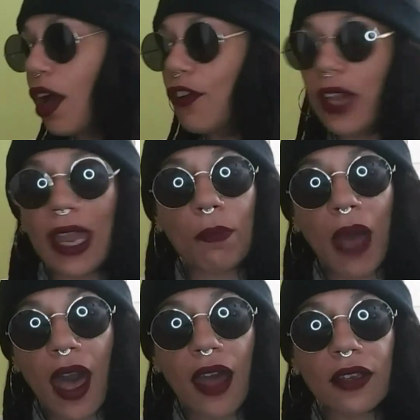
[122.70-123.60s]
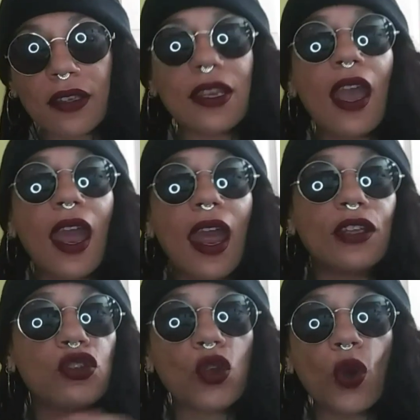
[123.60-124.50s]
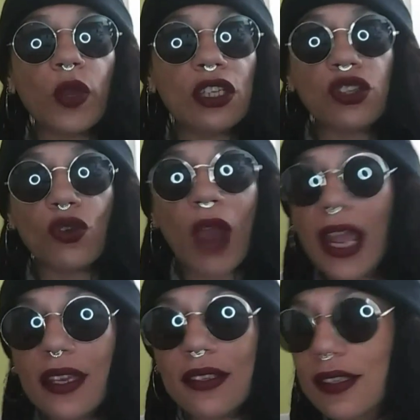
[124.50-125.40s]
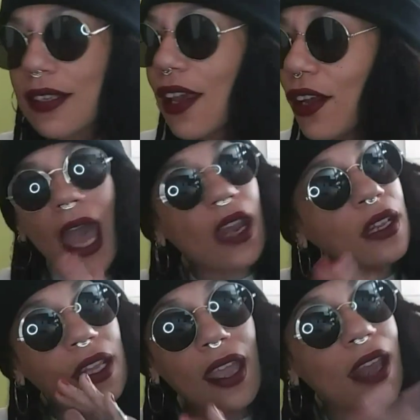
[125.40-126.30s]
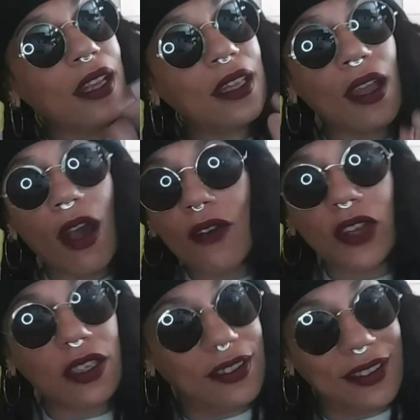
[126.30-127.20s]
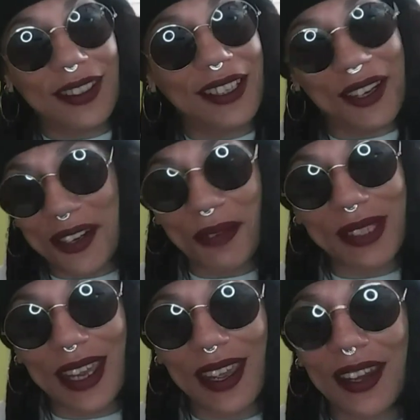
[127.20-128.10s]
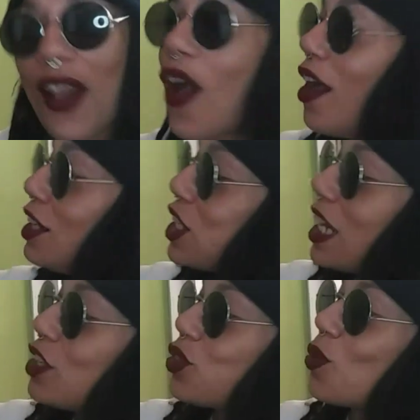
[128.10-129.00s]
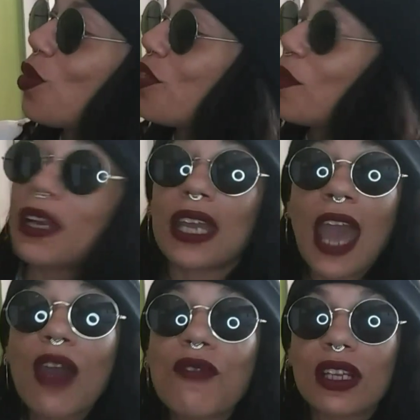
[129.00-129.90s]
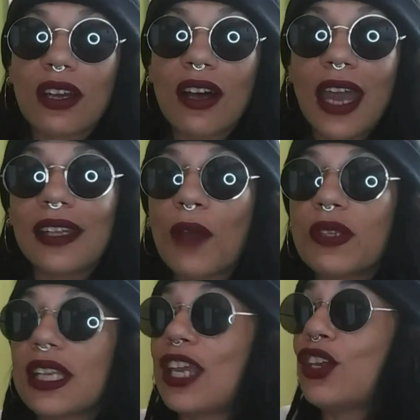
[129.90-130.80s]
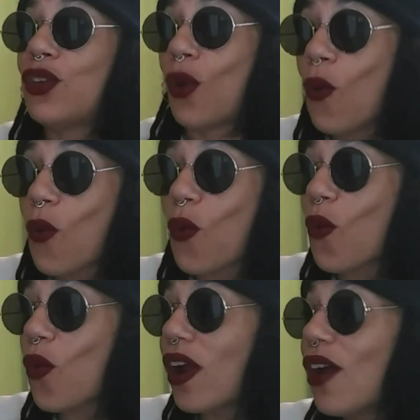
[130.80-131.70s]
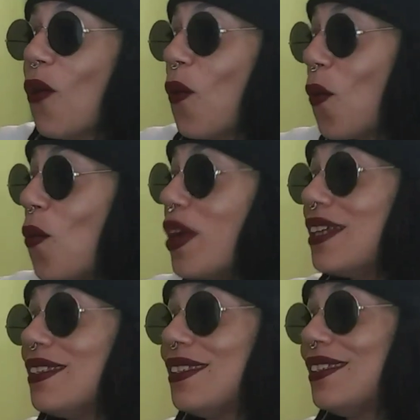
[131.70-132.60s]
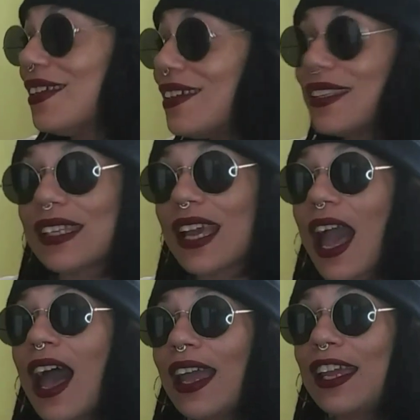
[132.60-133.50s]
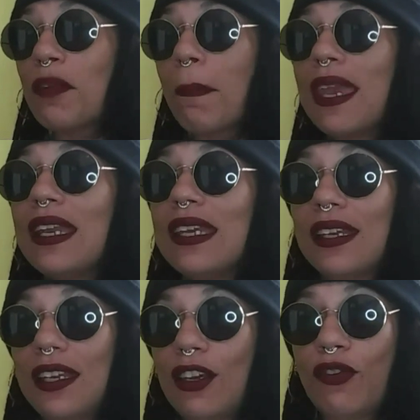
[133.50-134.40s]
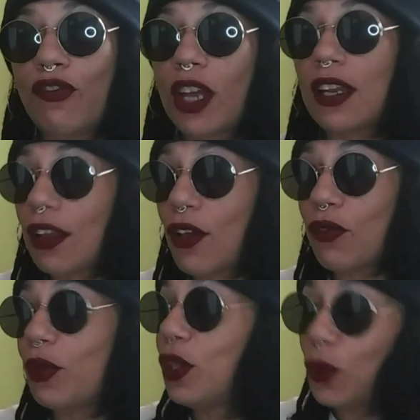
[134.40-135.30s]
of Kate Box and Zoe Tarakis. I didn't think anything of it. You know what I'm saying? Until I saw them in character. And then I was like, yo, who is this? Like, I immediately fell in love with